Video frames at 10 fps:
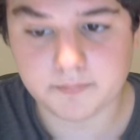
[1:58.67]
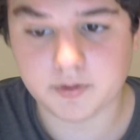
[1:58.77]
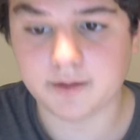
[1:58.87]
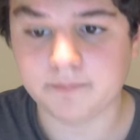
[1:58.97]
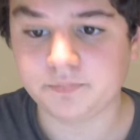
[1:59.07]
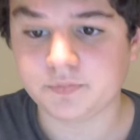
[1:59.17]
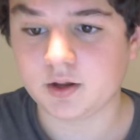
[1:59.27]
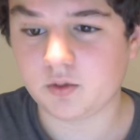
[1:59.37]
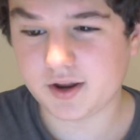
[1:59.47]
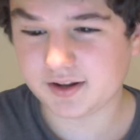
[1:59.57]
But
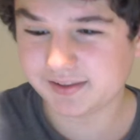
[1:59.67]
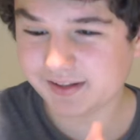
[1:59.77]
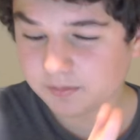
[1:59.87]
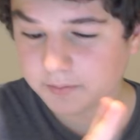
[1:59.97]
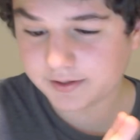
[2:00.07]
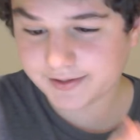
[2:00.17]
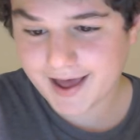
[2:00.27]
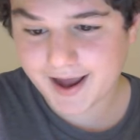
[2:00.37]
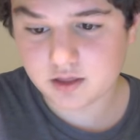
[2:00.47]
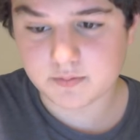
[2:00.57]
we had a little bit of
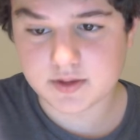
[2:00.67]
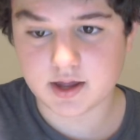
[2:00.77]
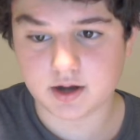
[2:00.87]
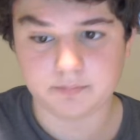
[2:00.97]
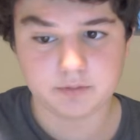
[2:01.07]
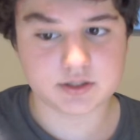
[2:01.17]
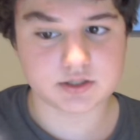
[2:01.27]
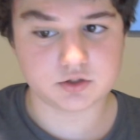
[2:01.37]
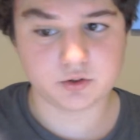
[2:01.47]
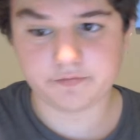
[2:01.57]
lag at the beginning, but
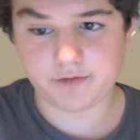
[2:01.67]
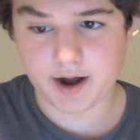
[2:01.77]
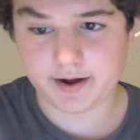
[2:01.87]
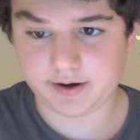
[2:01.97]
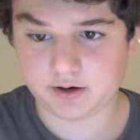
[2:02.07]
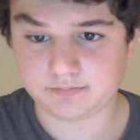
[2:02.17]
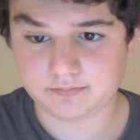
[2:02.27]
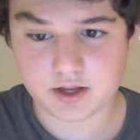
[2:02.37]
it's doing fine now.